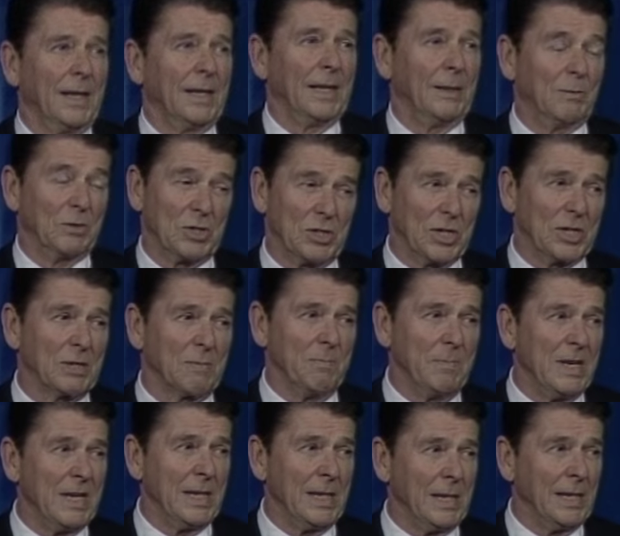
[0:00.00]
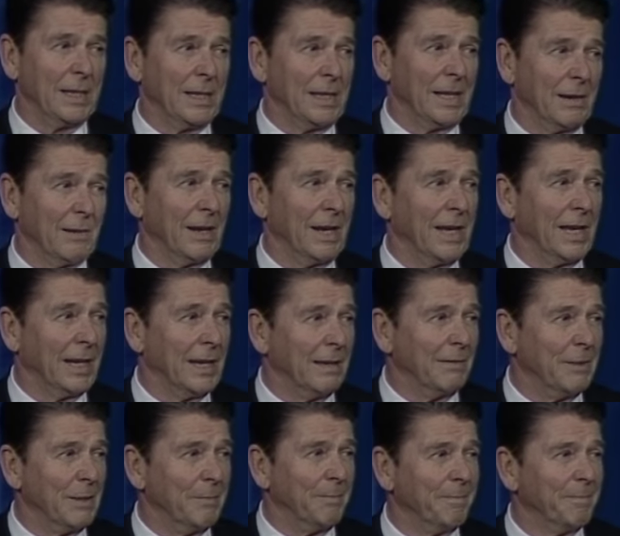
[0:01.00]
it was just me in there ahead
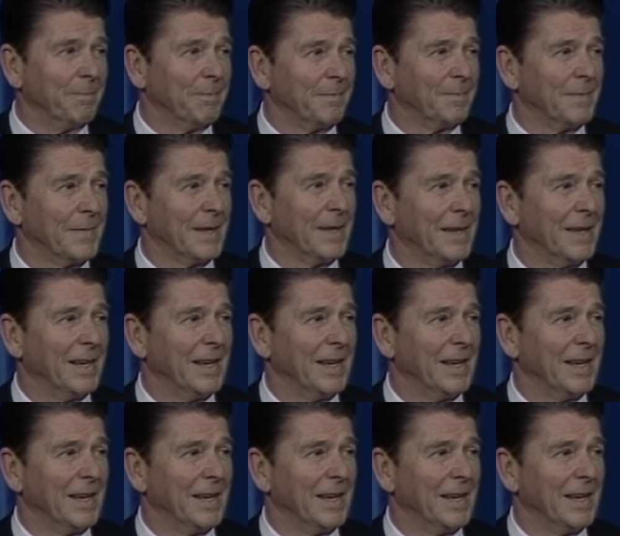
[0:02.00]
of him.